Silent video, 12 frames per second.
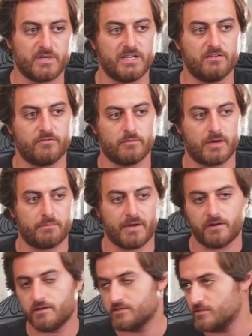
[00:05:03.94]
for me, for my
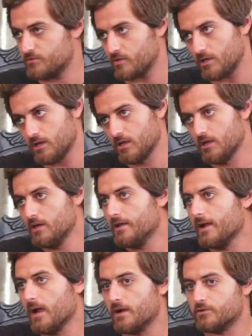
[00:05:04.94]
parents as well.
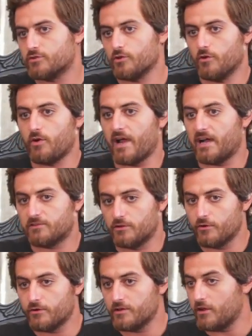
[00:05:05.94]
So I had
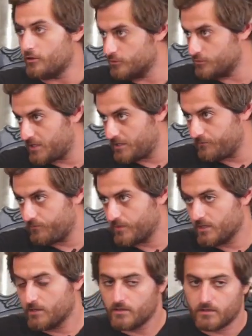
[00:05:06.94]
to learn the hard way.
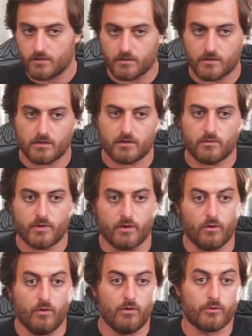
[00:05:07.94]
We
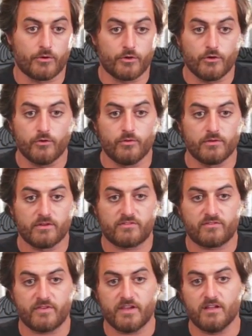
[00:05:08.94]
all were new in
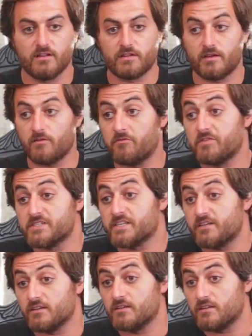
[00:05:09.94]
this field.
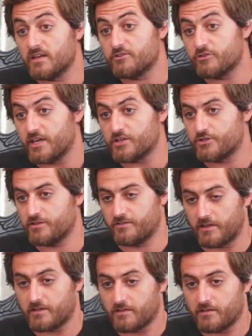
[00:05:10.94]
Physical
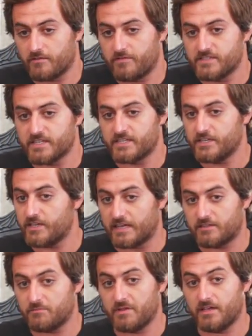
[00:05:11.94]
education, physically you
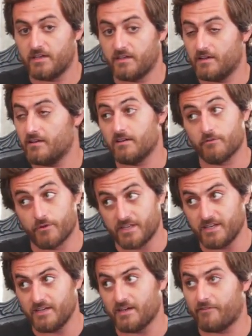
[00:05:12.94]
had to be
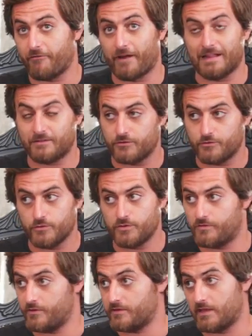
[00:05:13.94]
ready for
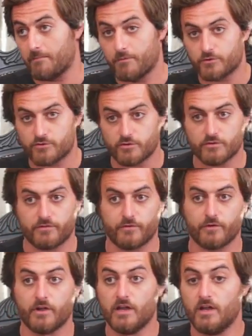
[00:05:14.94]
altitudes, for temperatures,
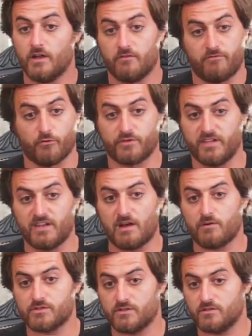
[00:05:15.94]
for 14
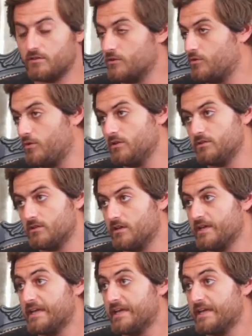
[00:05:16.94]
hours on a quad.